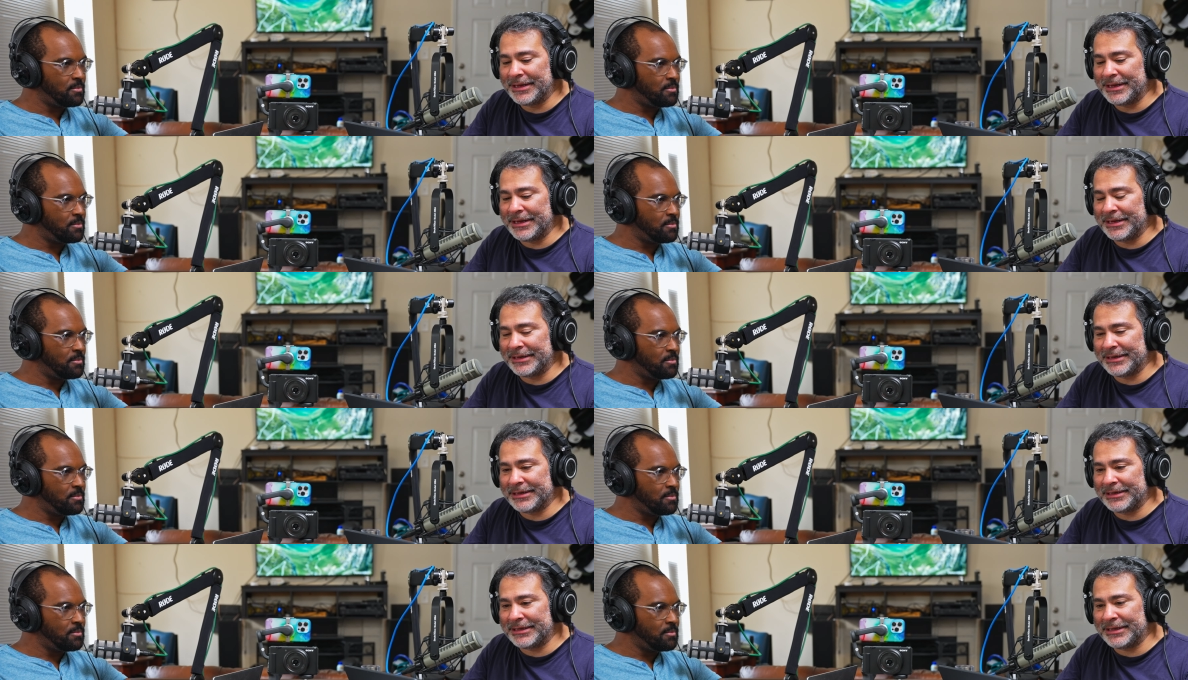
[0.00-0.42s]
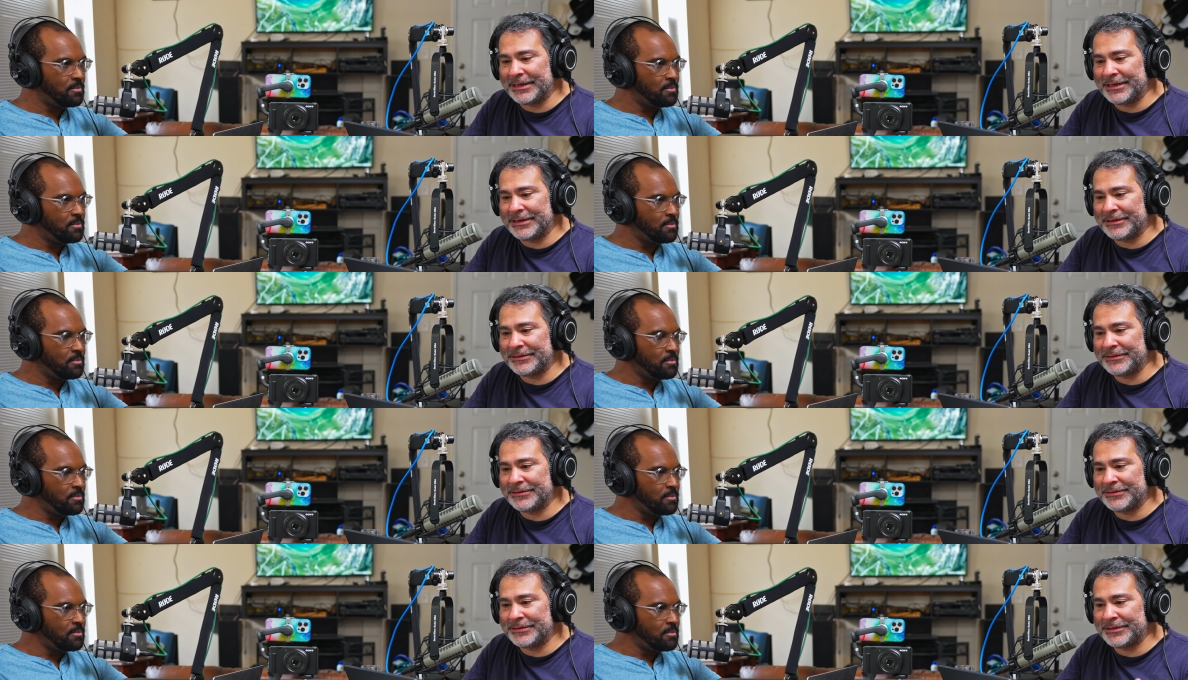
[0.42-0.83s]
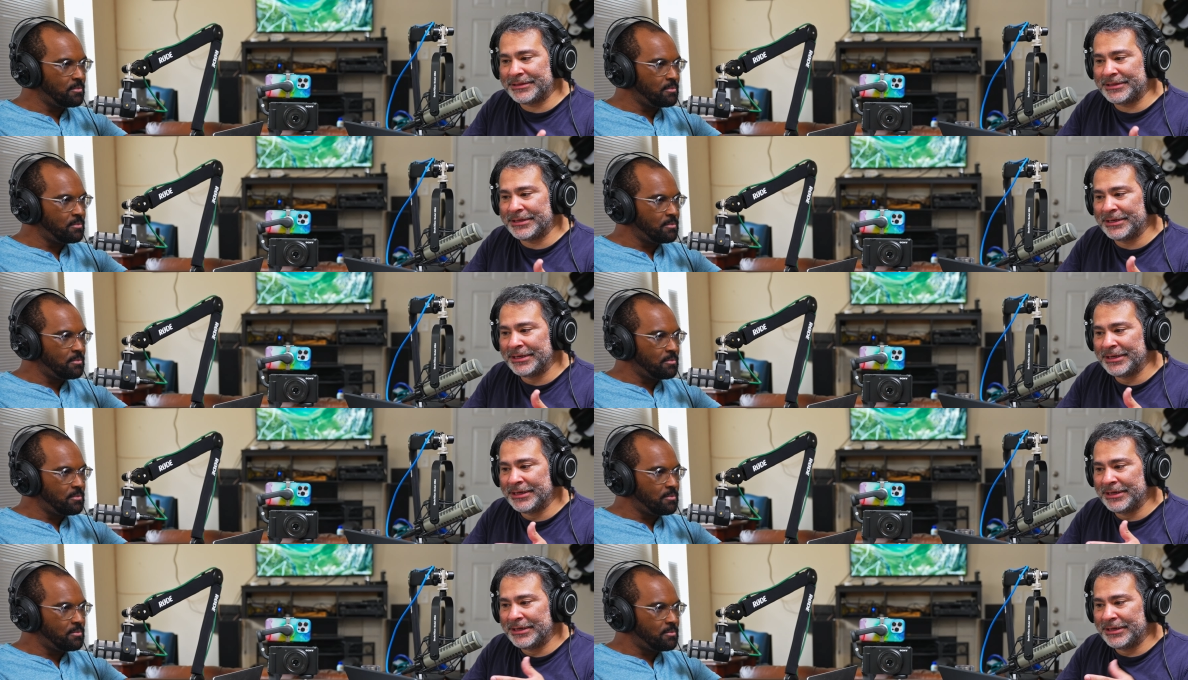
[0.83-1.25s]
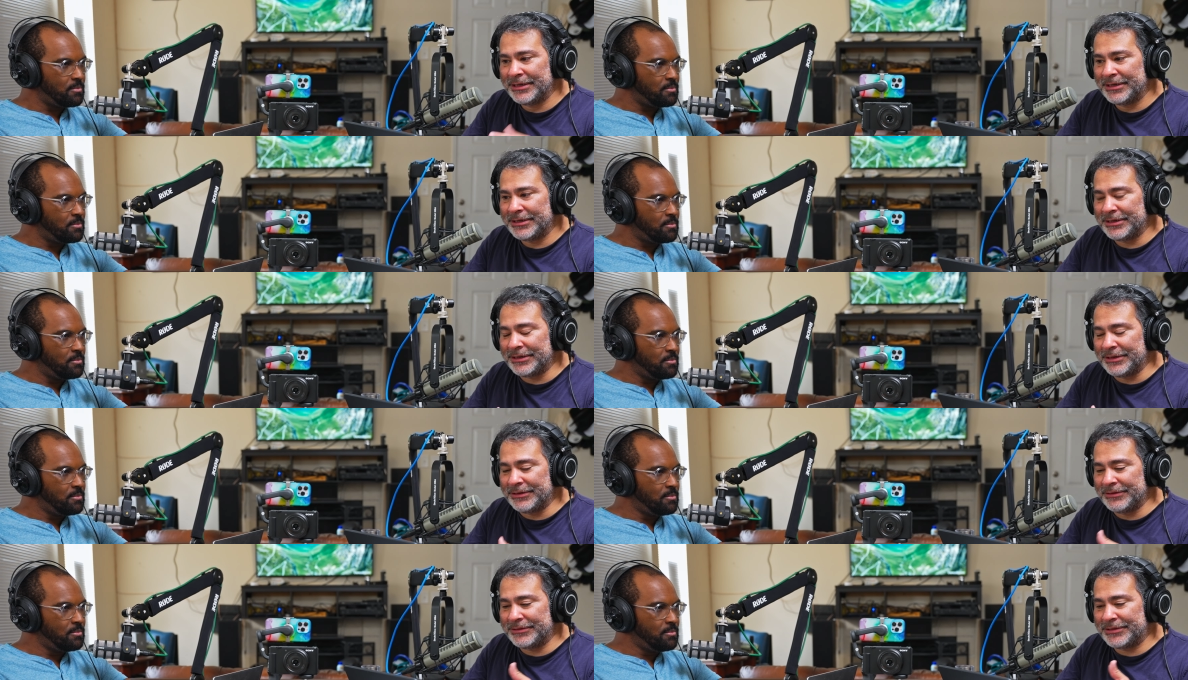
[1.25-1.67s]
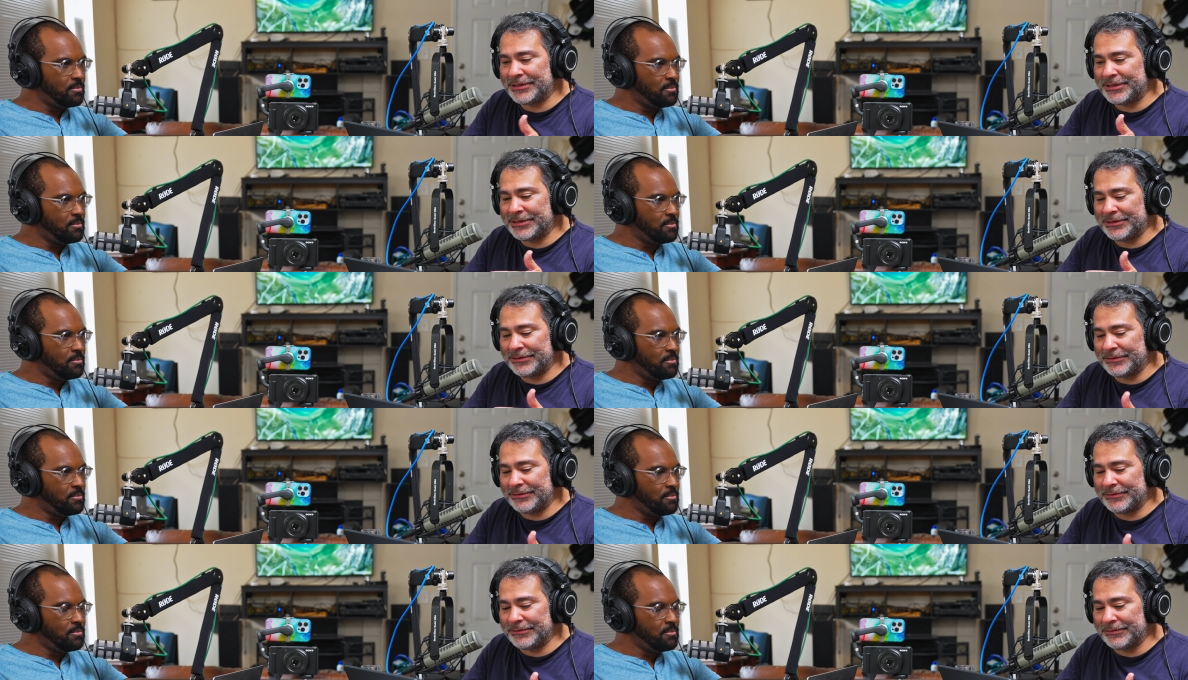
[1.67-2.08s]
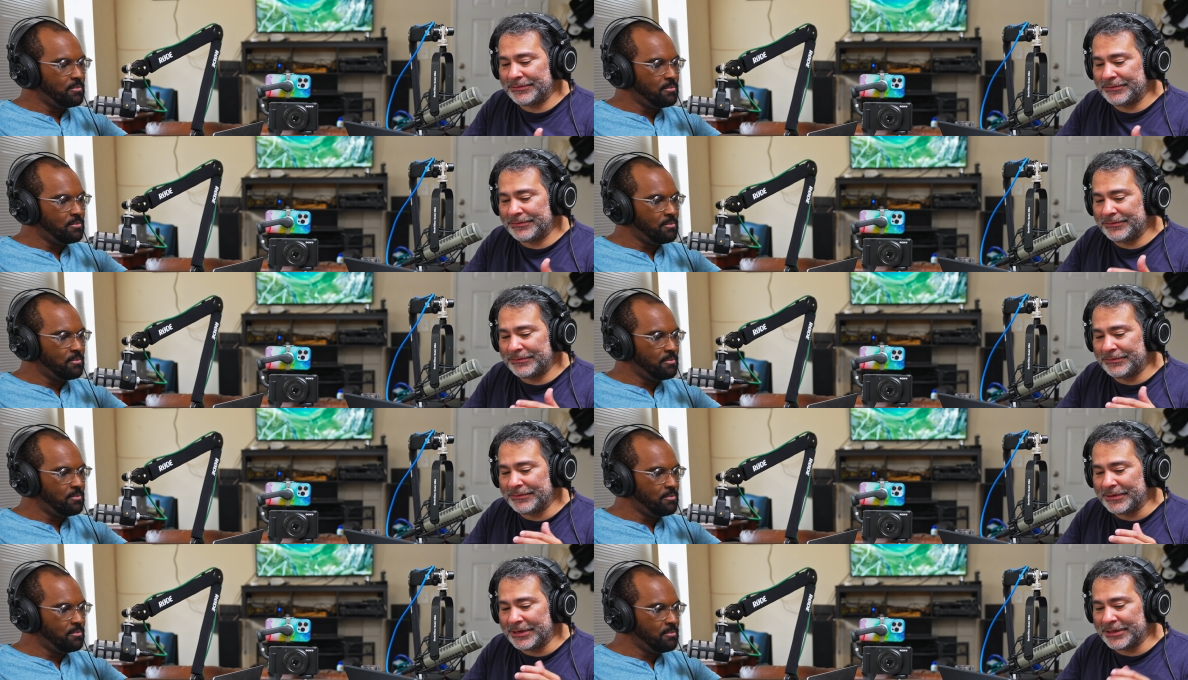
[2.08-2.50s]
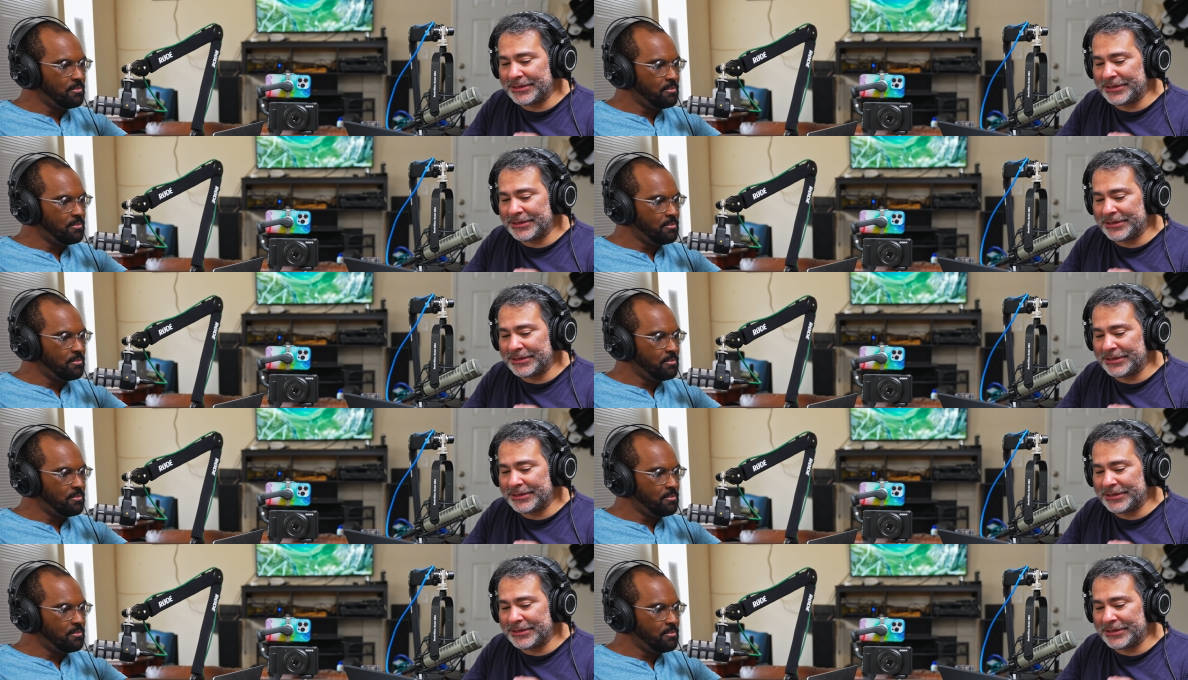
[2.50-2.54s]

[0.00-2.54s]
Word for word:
Speaker 1: and allows you to